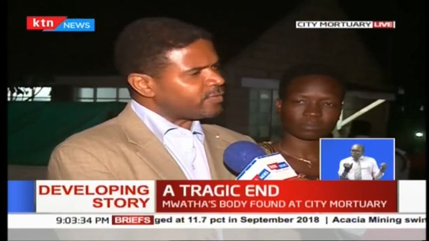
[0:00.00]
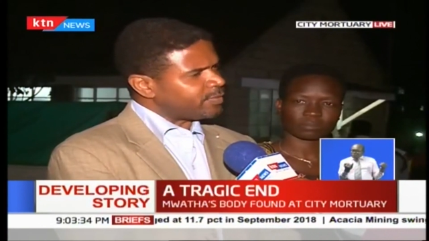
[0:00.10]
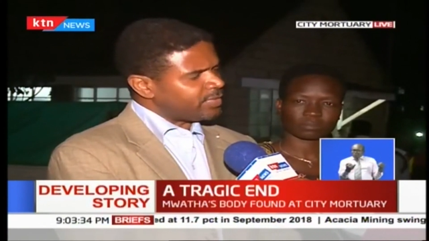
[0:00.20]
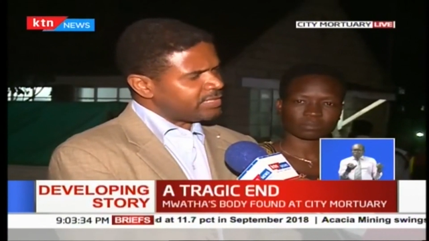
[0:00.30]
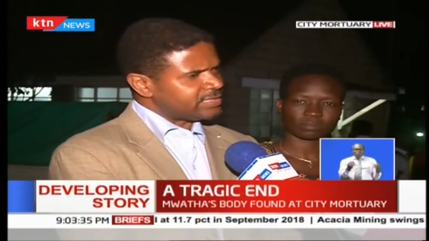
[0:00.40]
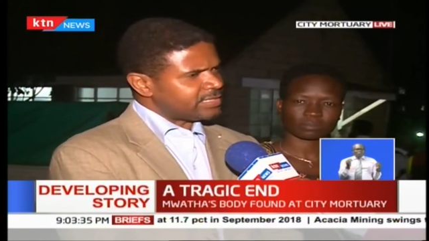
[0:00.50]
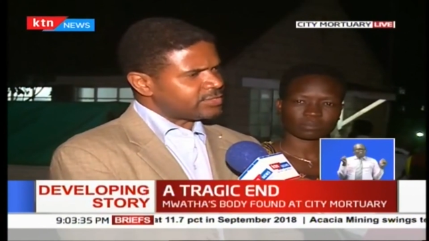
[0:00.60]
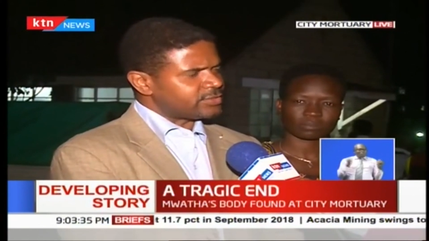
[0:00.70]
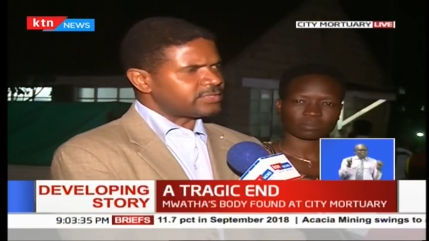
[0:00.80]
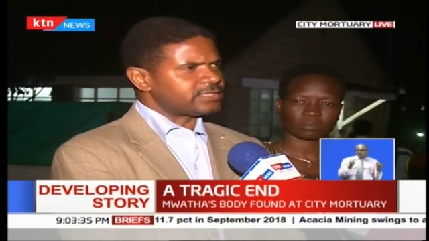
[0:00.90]
Speaker 1: the morgue,
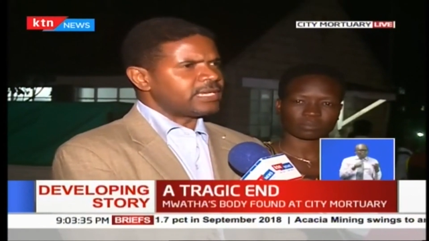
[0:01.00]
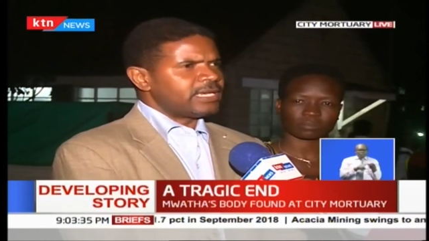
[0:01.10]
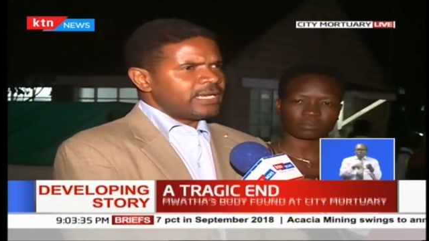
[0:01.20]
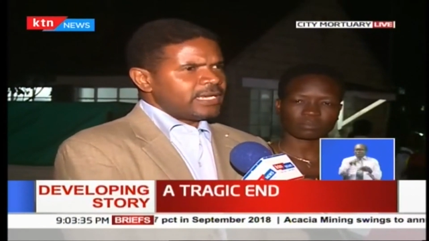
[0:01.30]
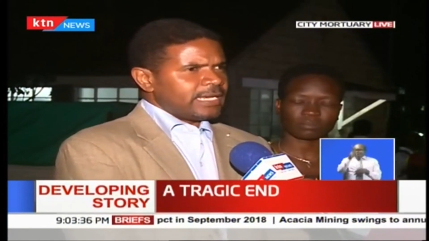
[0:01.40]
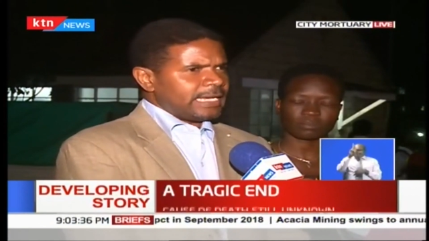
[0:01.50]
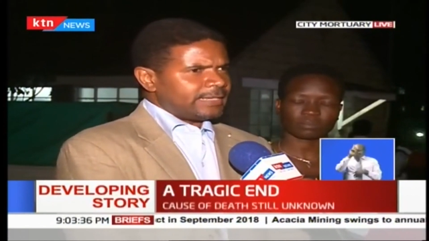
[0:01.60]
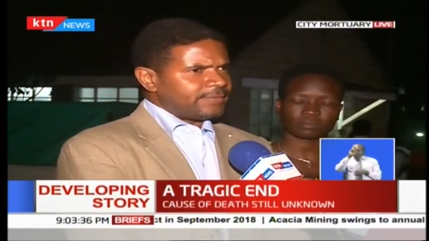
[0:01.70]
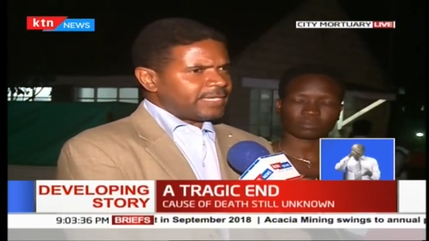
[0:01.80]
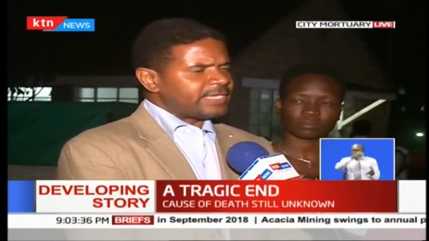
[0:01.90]
from the police
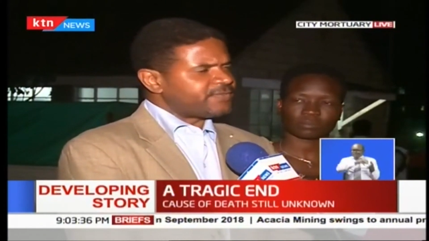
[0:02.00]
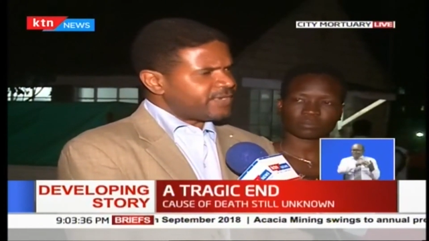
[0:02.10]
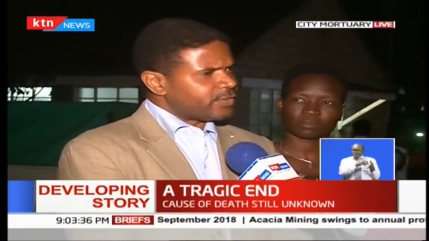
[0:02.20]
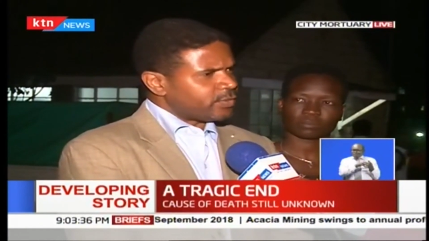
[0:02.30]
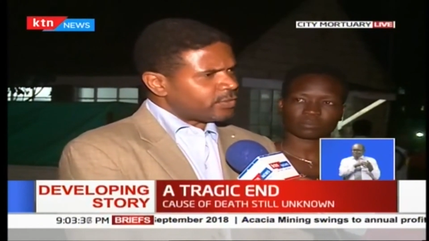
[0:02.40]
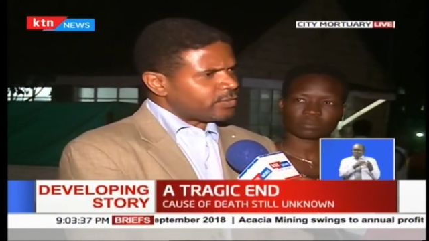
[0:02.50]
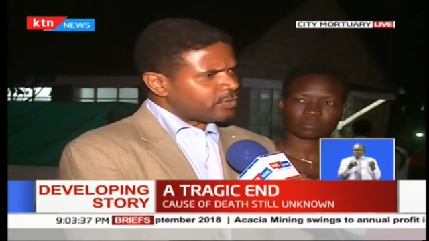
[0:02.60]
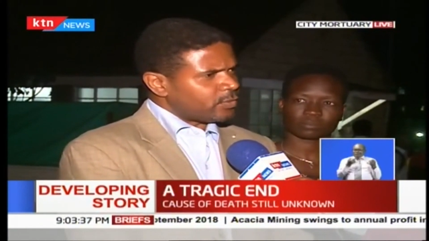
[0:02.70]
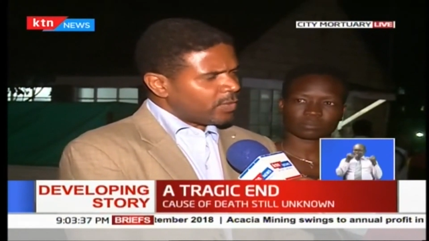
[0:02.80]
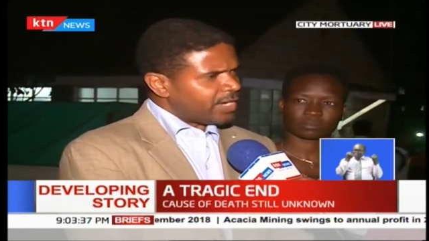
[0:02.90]
stations,
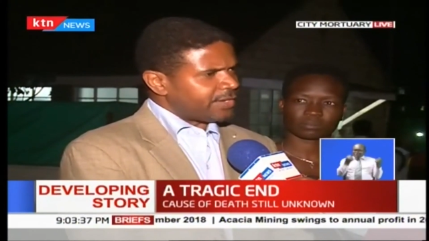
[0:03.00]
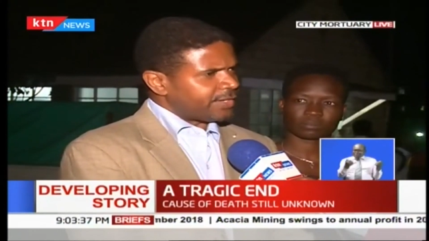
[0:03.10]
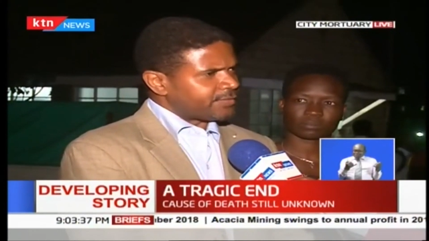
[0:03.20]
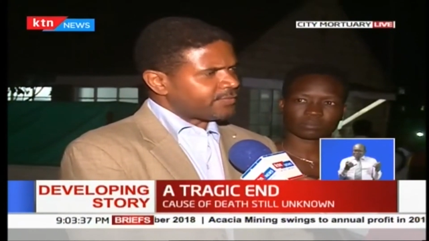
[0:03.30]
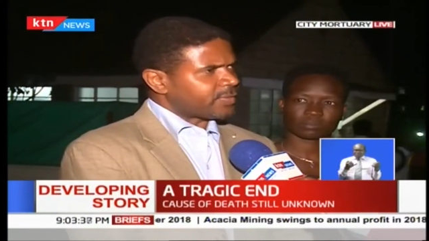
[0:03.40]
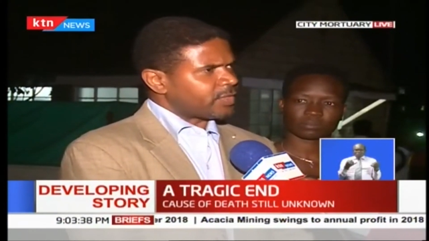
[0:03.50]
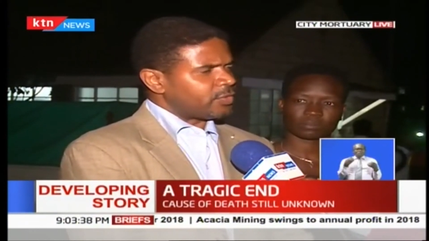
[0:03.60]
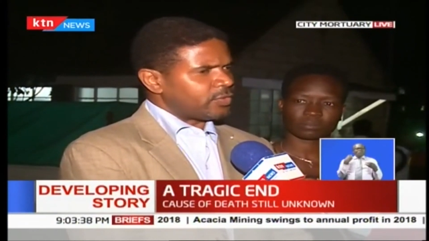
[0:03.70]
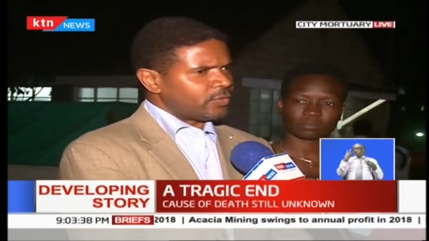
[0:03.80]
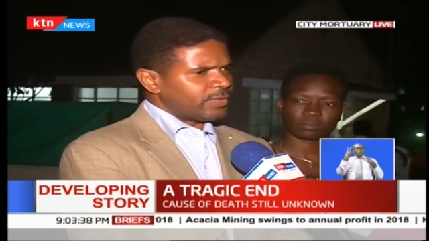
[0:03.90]
is very
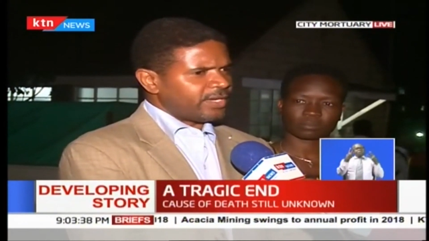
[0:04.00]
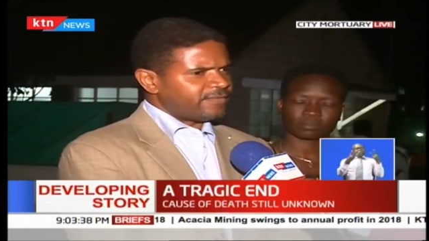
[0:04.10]
worrying.